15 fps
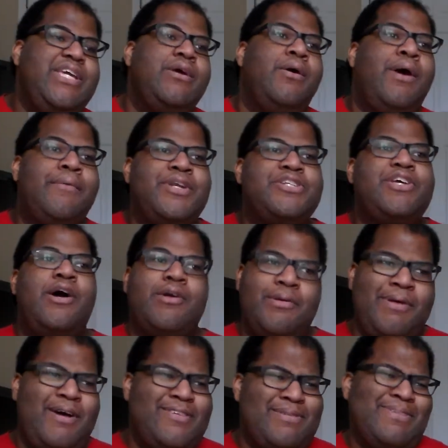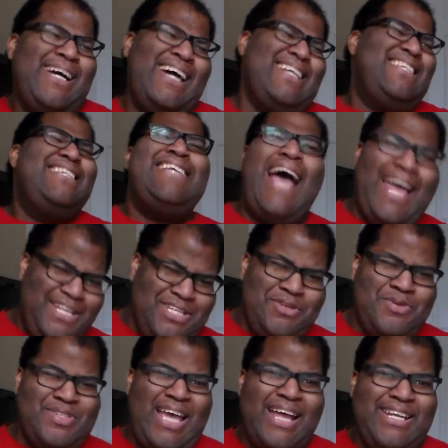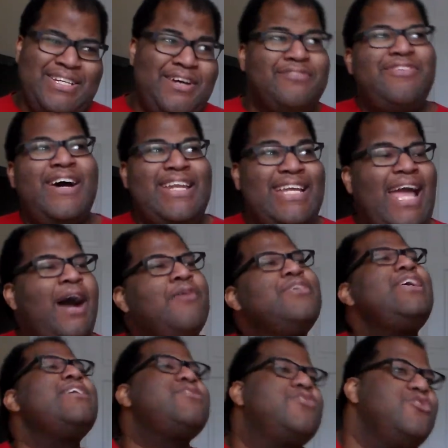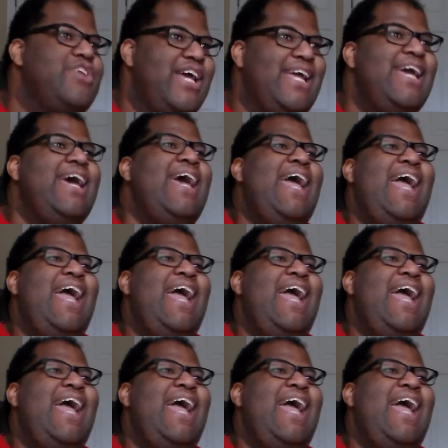video, I want to talk about some kind of sad news I ended up finding out yesterday,